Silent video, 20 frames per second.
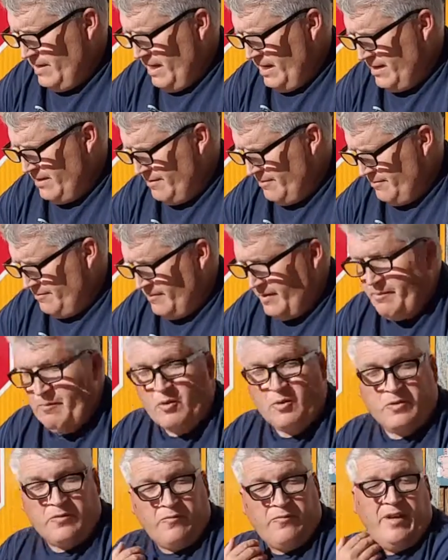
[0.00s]
And the
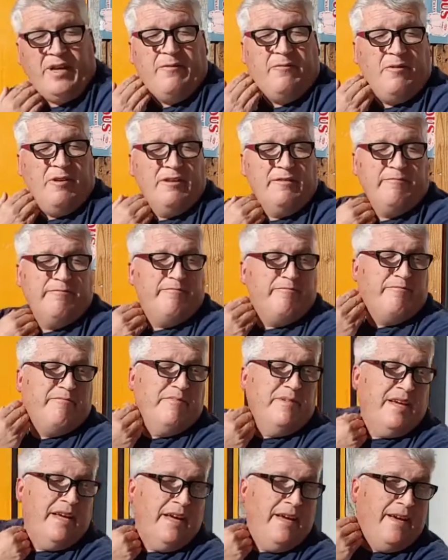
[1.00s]
most favorite
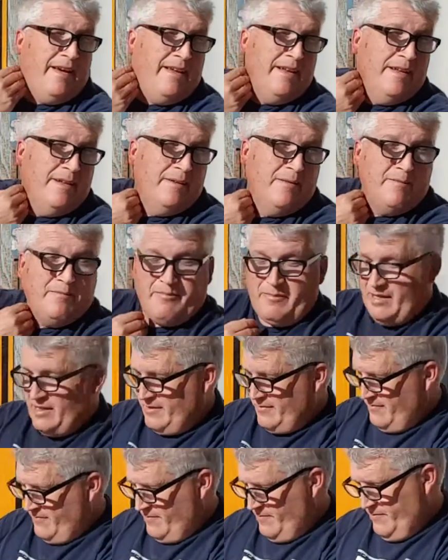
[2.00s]
and
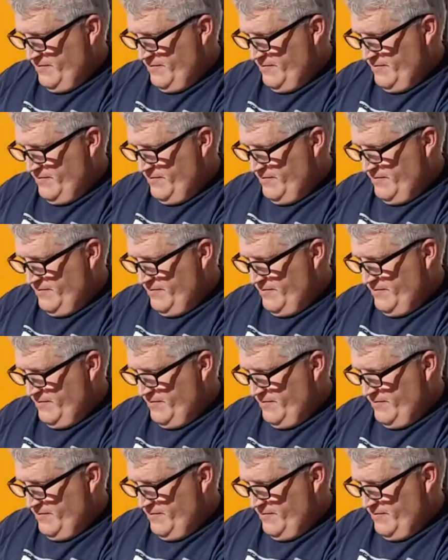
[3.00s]
best